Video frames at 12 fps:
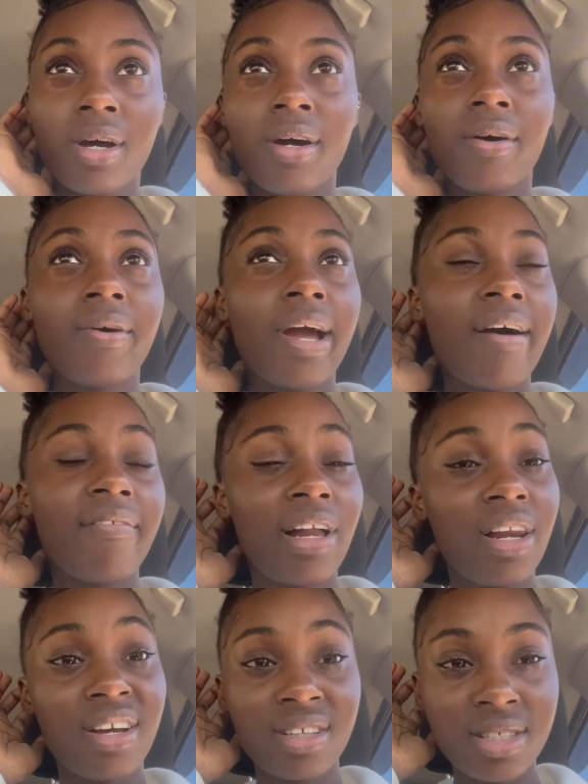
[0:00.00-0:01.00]
We have
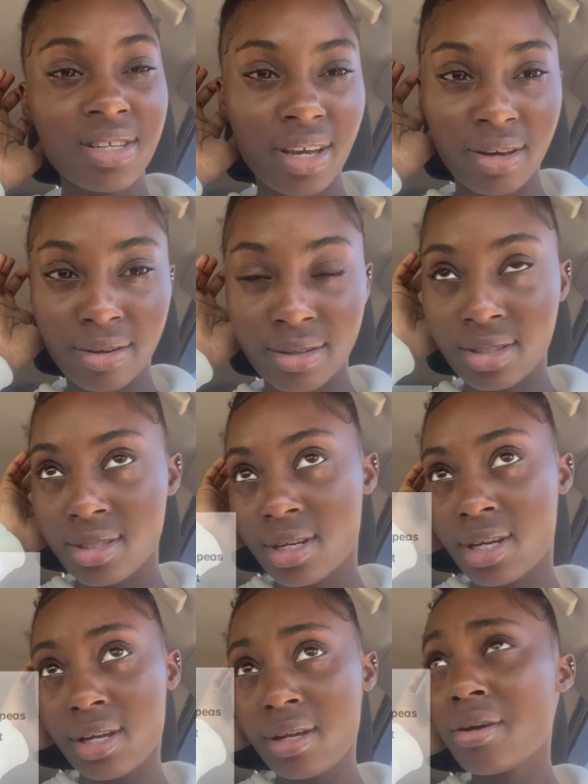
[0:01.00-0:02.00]
a lot to get done
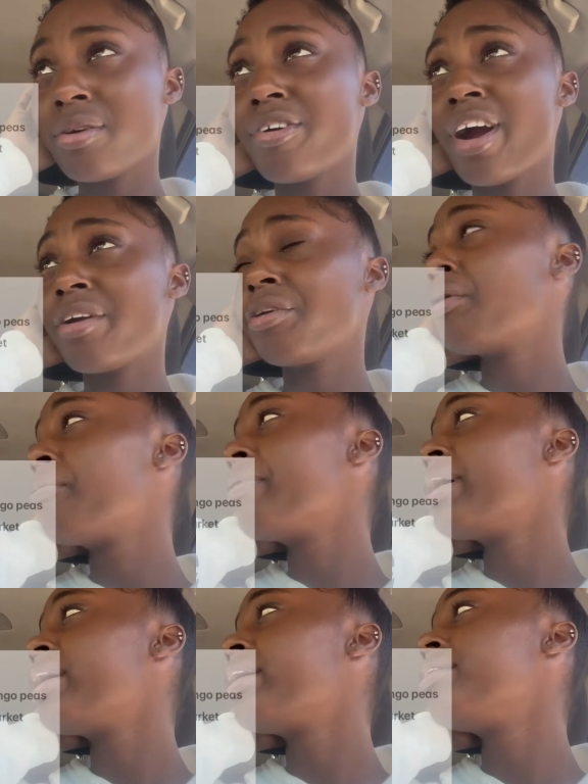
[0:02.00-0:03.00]
today. Right now, my
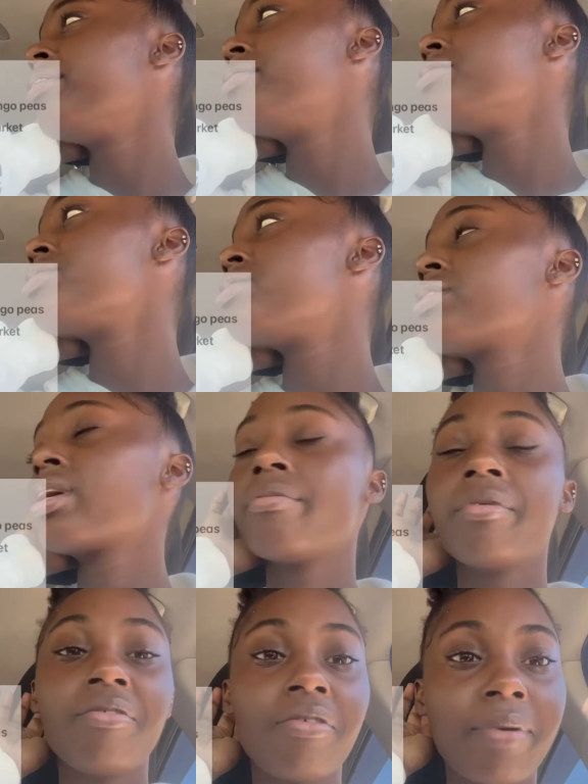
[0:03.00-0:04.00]
head downtown
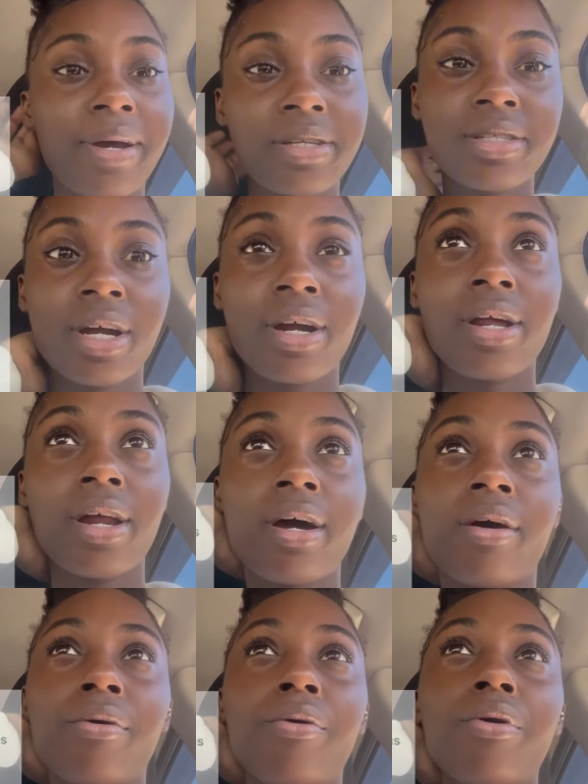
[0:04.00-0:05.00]
coming for my cereal
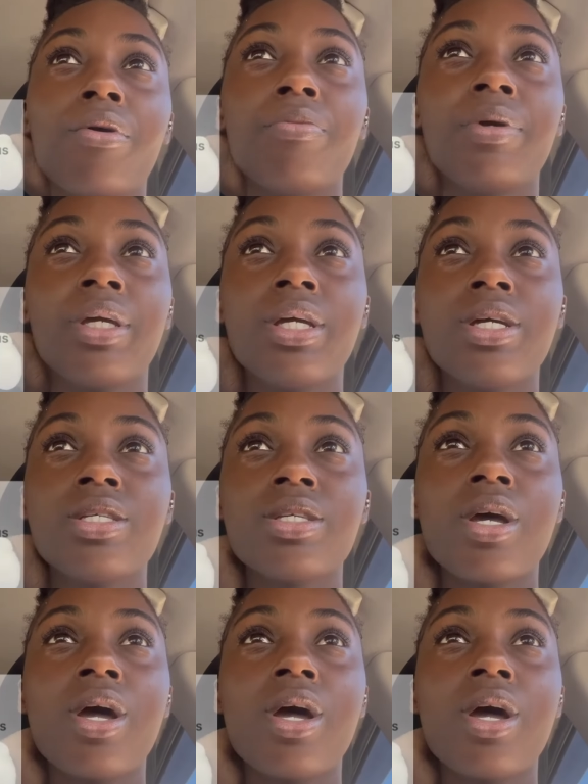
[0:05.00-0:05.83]
and Google peas.